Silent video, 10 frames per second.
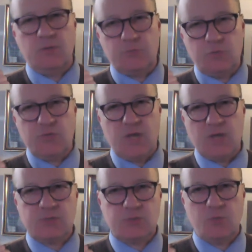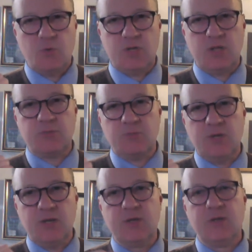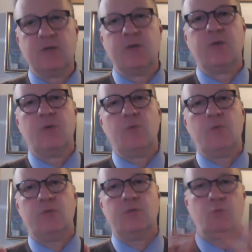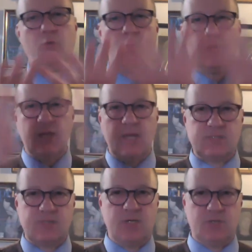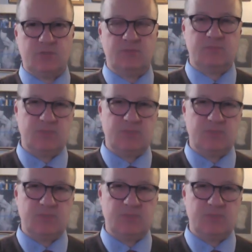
2023 when the Court of Cassation,